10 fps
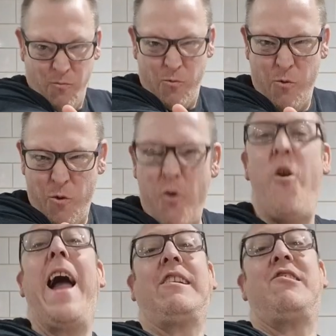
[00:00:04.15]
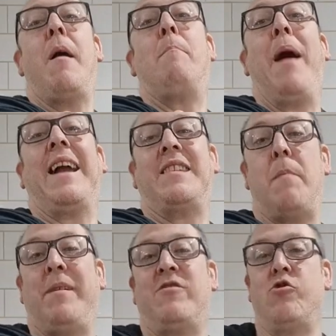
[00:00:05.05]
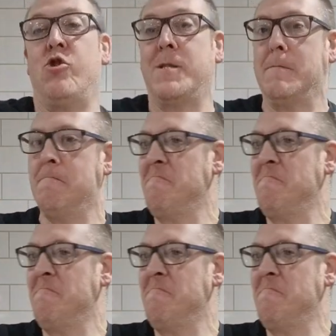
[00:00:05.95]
rapture-packed episode